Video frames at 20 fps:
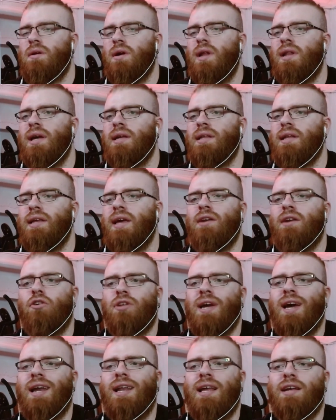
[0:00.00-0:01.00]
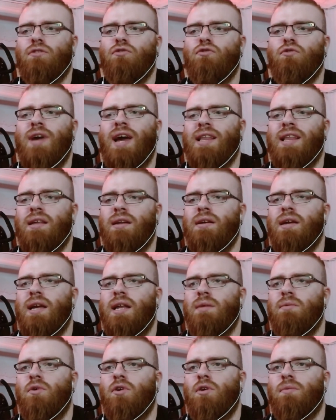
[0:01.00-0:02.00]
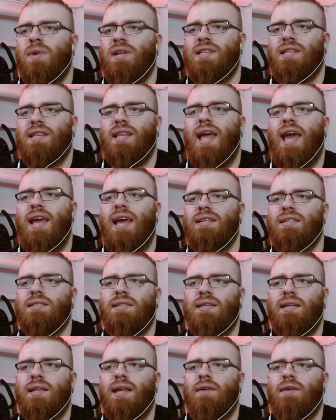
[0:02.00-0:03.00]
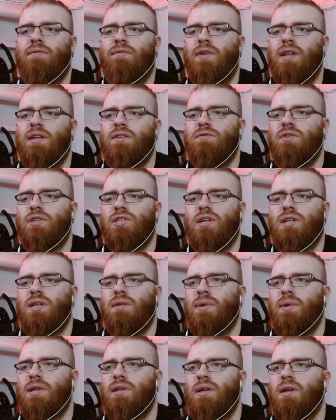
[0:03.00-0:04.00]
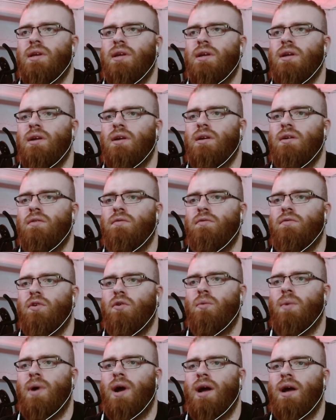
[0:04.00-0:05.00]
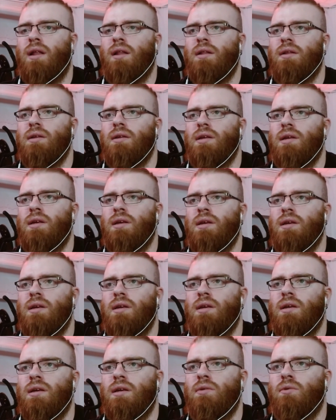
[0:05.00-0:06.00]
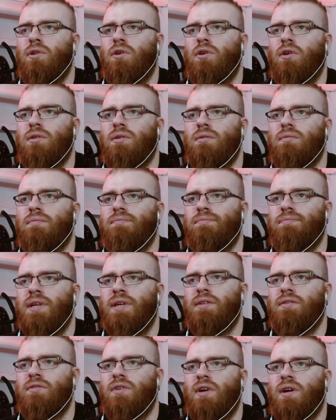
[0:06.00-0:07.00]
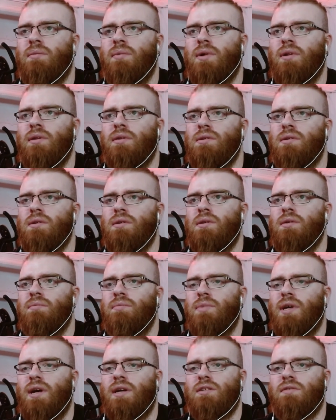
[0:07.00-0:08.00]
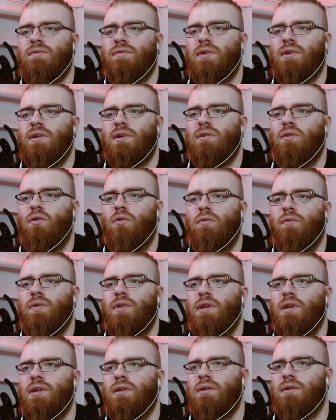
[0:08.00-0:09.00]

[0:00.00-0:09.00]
I like that they are not kind of like together anymore, but they still have feelings for each other. But for a while, you, will not be in trouble because of our. hopefully.